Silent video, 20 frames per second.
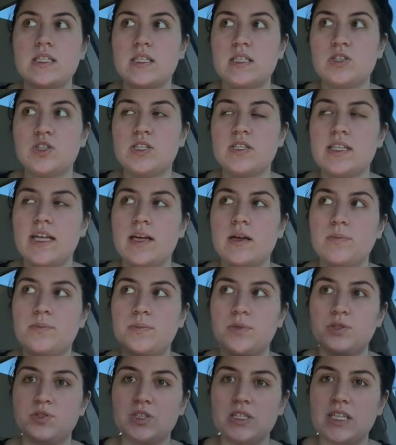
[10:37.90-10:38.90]
she's like
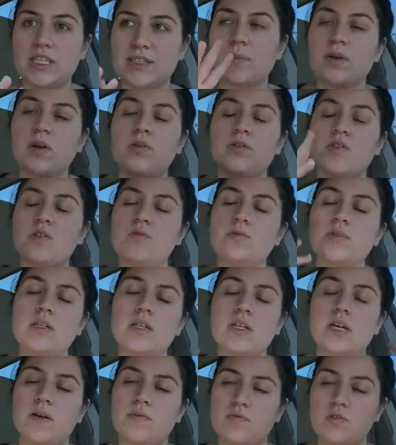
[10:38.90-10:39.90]
bougie but also really
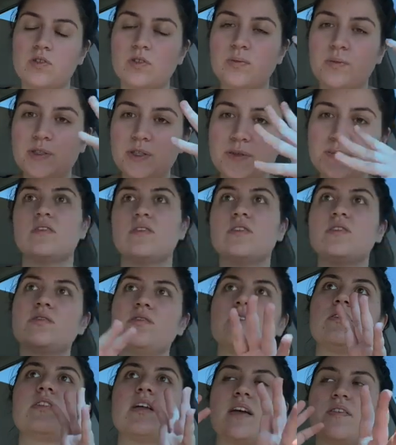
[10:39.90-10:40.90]
comfortable. So
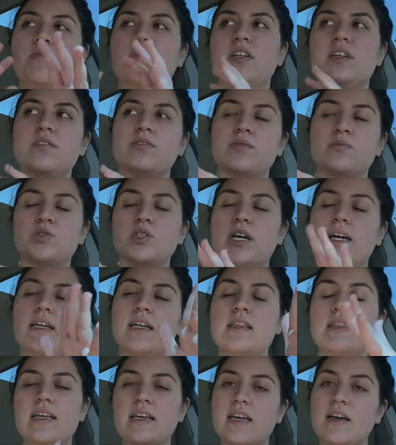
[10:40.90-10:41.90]
they're like videos I'm trying
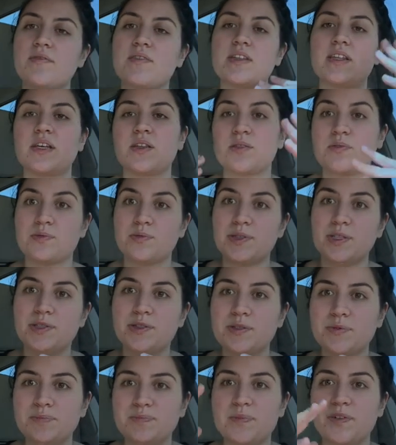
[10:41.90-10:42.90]
to think everything
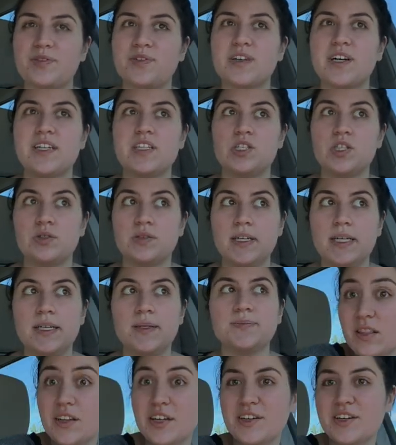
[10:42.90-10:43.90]
through before I do it.
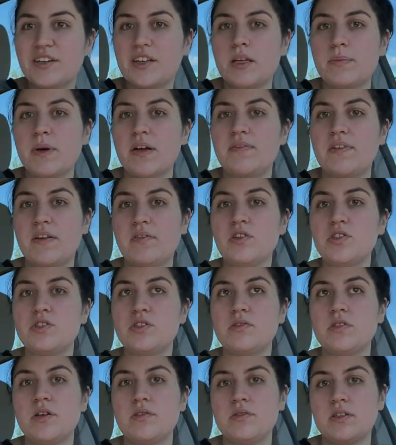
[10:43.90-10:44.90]
Literally, my favorite
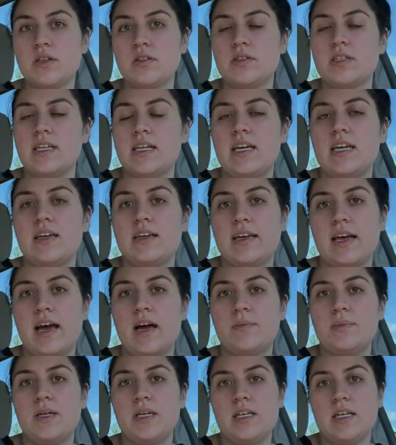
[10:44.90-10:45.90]
duos are Nikki and
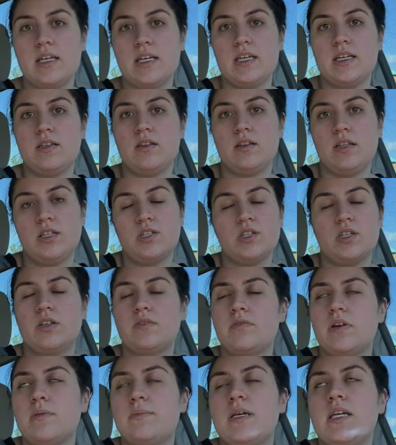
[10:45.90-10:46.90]
Gabby and Alicia
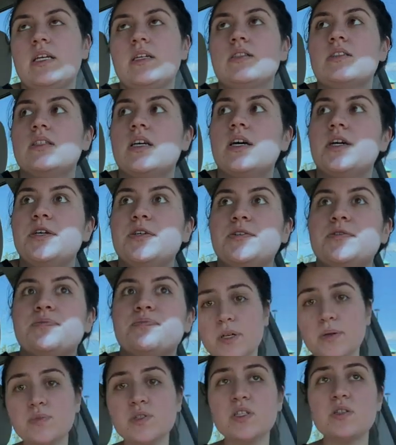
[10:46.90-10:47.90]
and Remy. So,
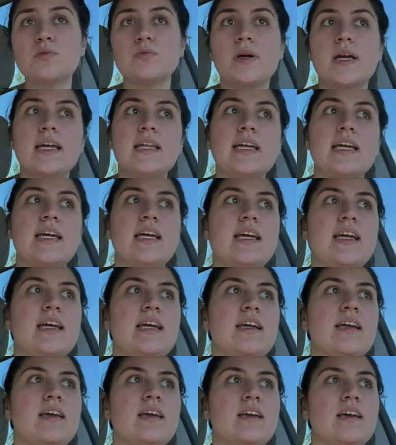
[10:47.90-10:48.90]
but I'm just
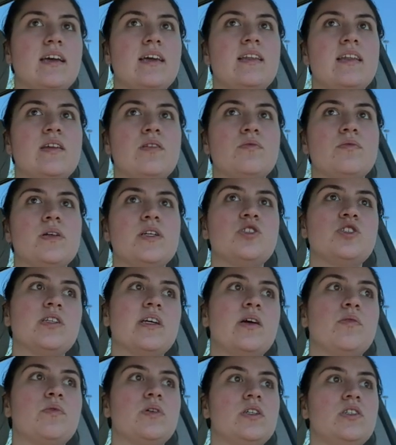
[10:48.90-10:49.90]
waiting. And then
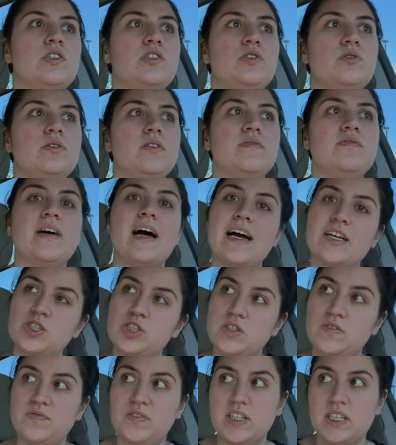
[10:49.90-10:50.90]
originally I wanted to do a
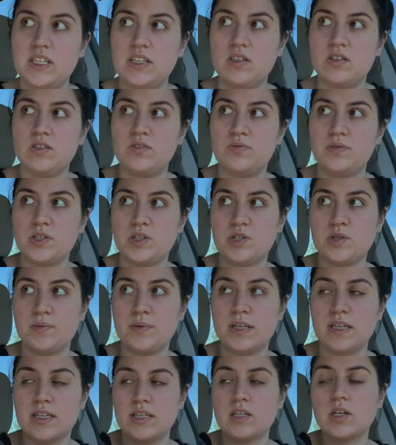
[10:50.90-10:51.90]
fashion video of what to
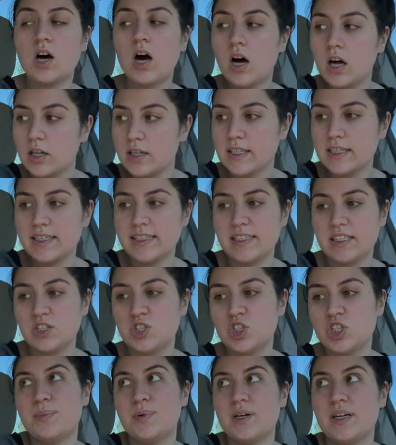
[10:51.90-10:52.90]
wear in
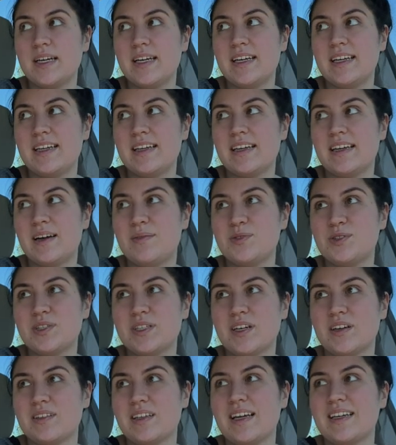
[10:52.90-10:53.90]
college, but I'm
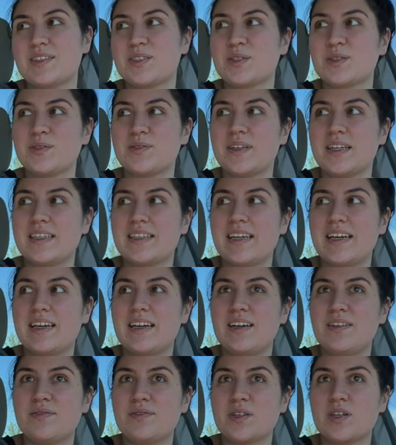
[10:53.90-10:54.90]
doing online school right
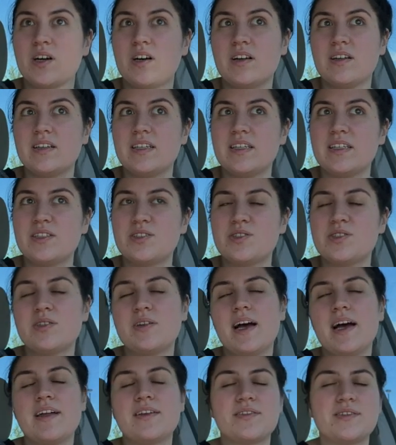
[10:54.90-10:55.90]
now for college. So
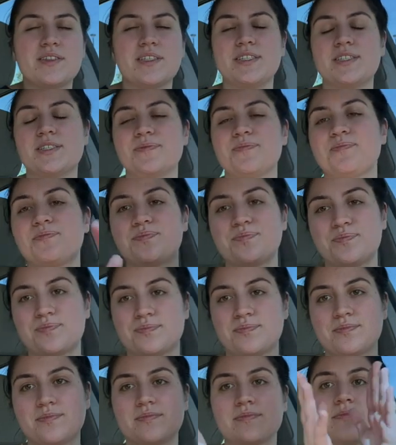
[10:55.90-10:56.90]
I don't know.
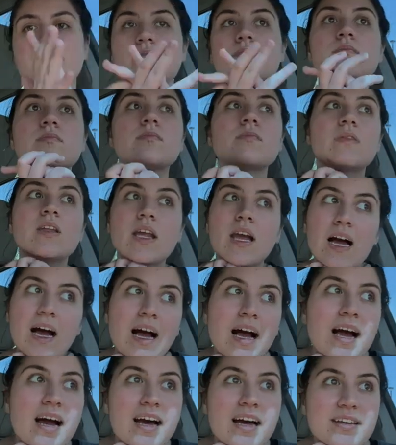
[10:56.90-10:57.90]

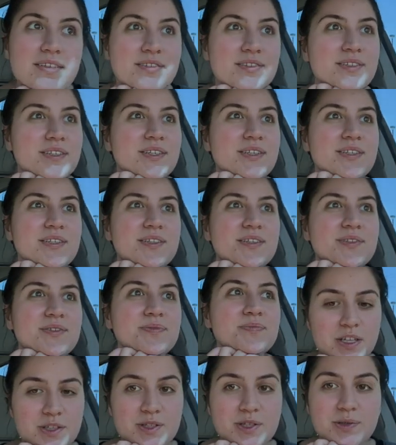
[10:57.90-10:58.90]
I don't know.
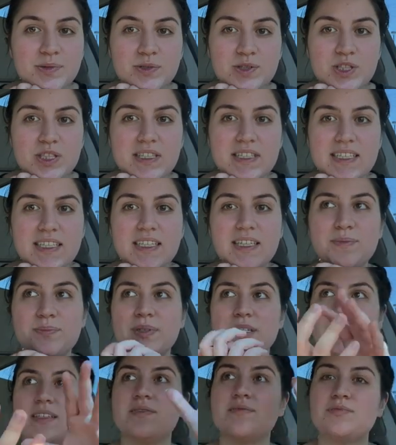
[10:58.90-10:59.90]
So we'll just see,
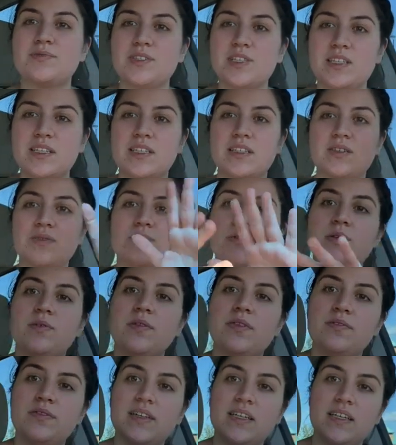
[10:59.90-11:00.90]
but we're just gonna roll
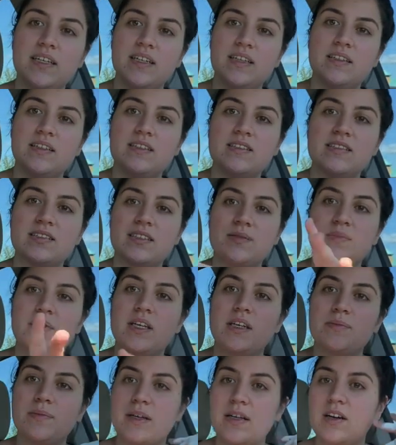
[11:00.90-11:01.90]
with it. This is something in my